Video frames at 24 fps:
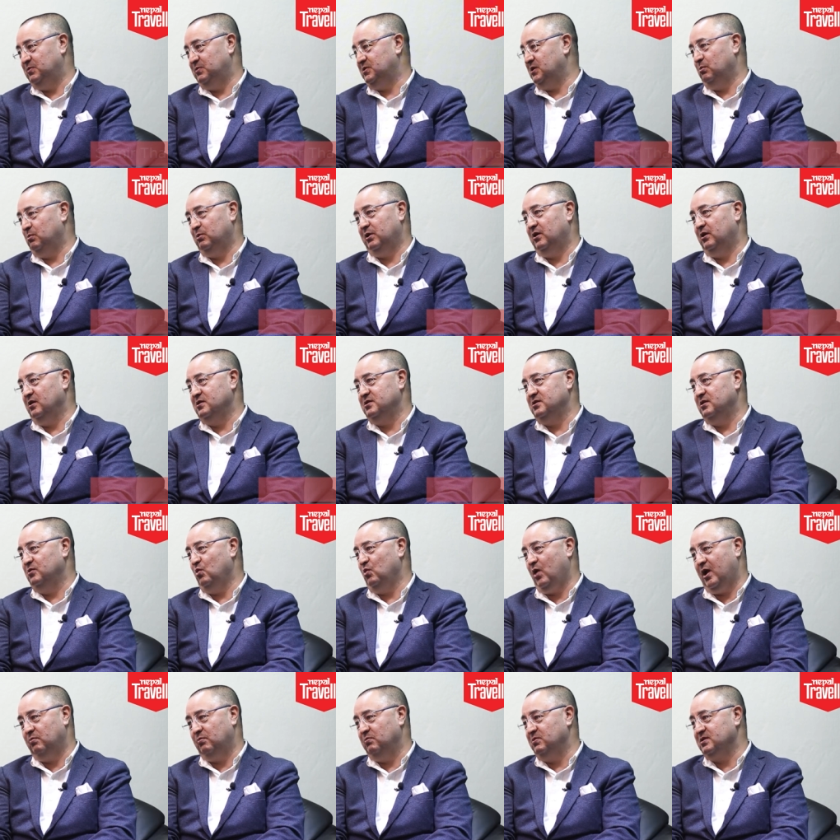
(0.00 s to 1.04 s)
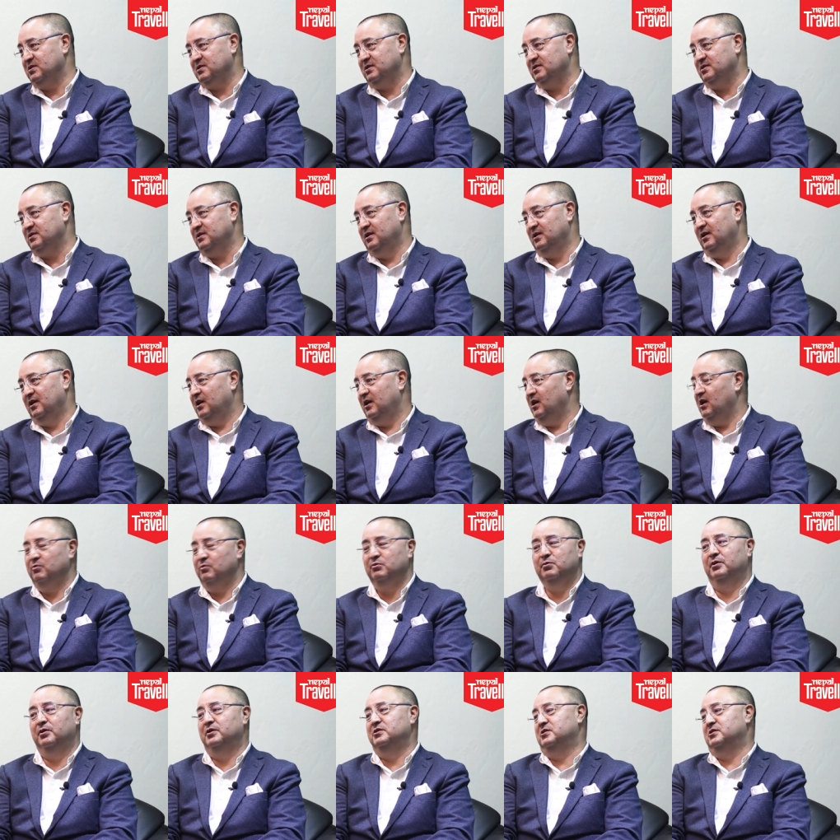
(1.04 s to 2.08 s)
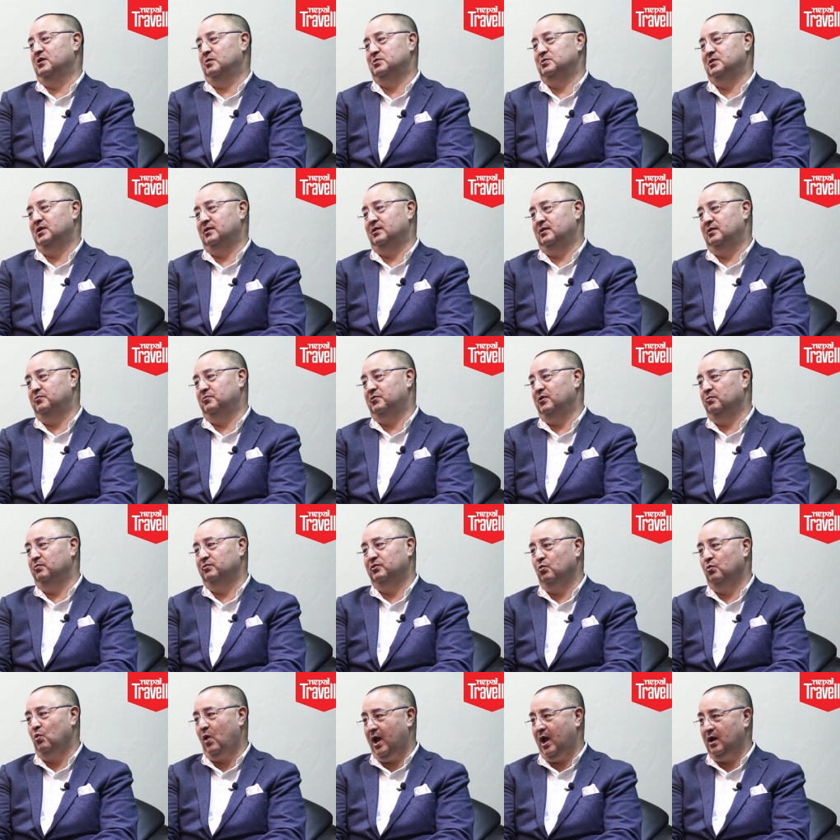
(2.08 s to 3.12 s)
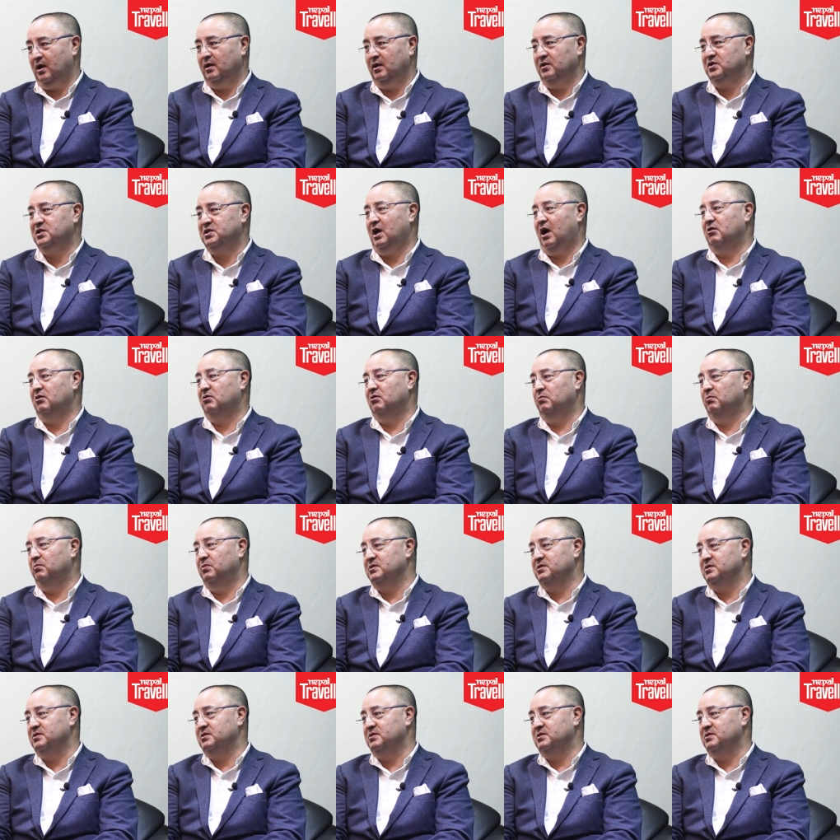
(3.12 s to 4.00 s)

If somebody does in one business, everybody jumps at from the one startup